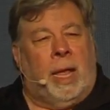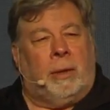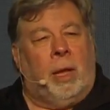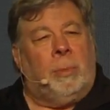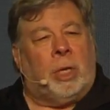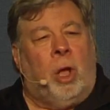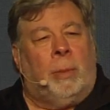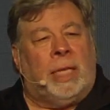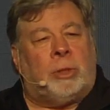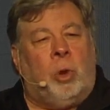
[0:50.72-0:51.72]
I'm going to
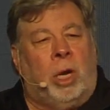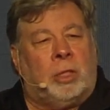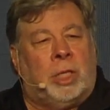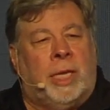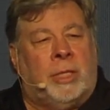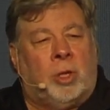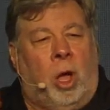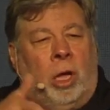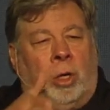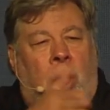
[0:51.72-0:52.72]
call them electronics kids,
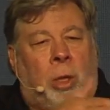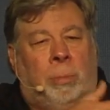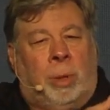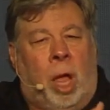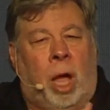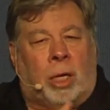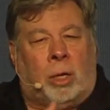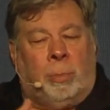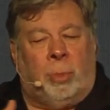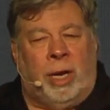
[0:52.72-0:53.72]
on our
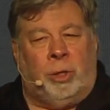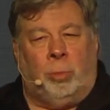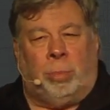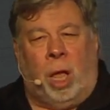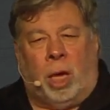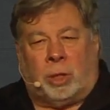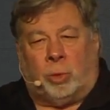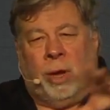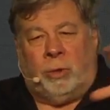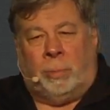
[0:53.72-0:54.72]
block, our brand new block
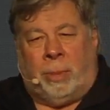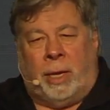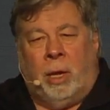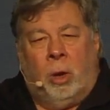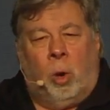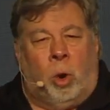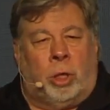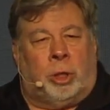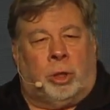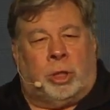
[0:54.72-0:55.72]
surrounded by
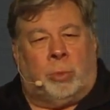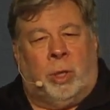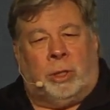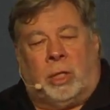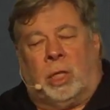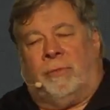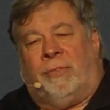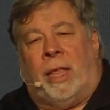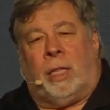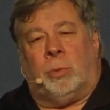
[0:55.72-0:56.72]
orchards when
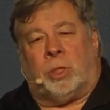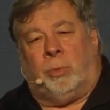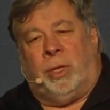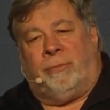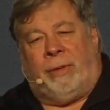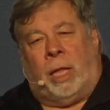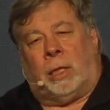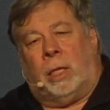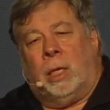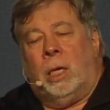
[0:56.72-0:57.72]
Silicon Valley was a real
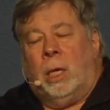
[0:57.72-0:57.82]
valley.